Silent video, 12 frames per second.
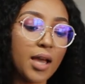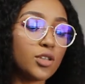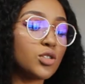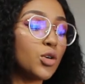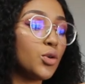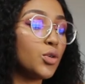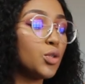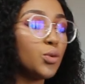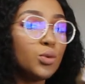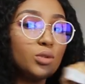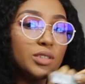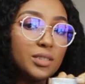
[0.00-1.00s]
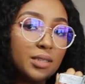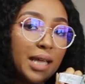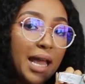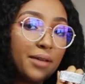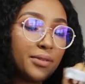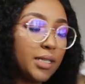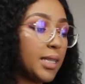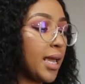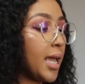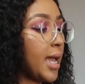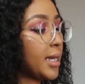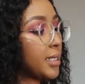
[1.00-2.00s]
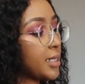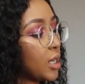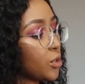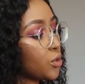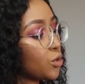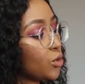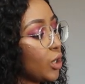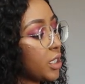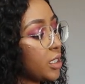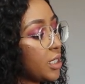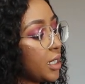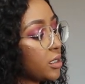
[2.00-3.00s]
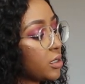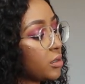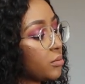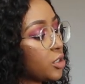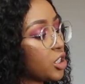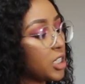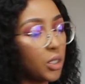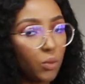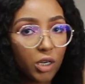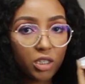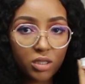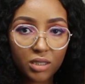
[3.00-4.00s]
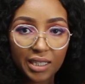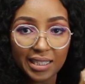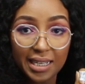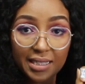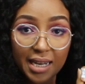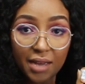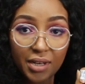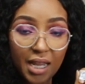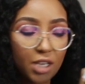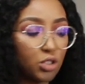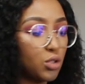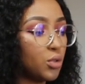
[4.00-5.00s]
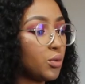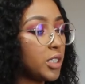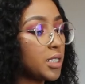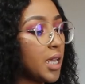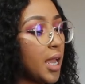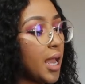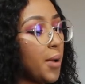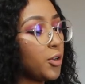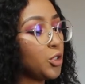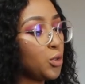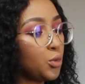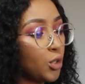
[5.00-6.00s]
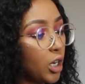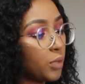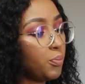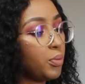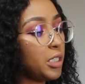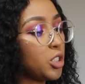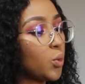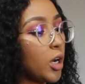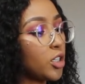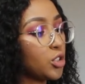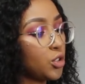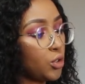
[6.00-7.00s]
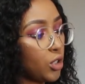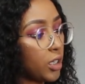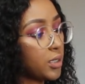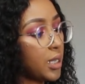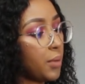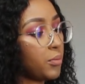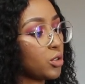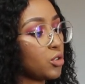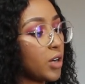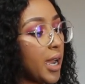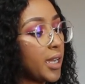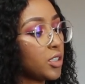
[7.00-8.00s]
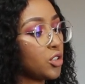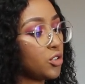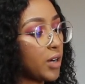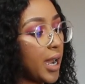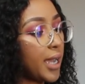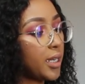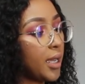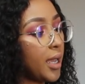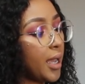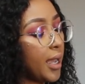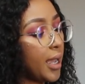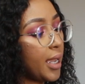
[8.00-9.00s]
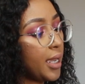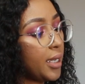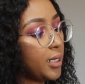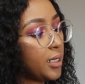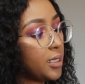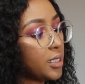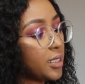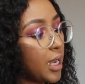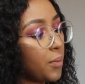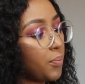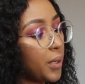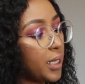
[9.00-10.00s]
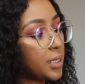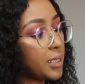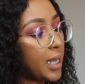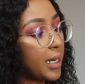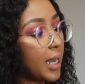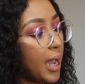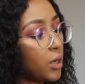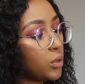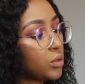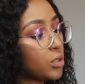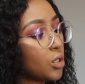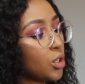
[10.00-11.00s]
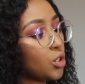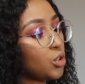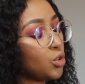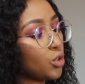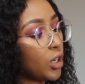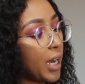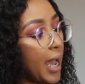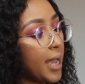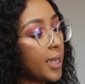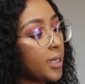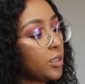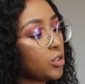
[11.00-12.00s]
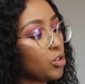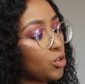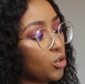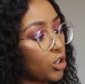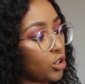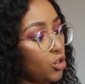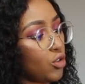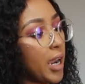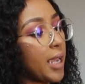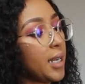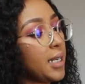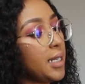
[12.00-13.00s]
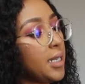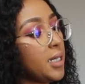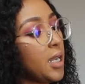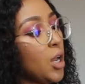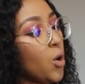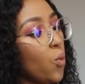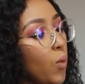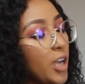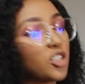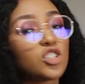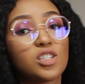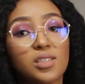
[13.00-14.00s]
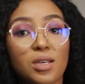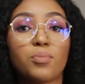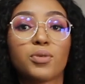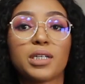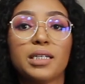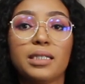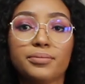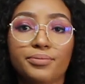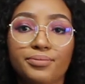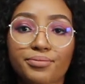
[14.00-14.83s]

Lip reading: So you have it there and it tells you gentle machine wash. It doesn't have an X through it. Do not bleach wash. Do not tumble dry. Dry in shape inside out. Do not iron. Do not dry clean. Wash separately.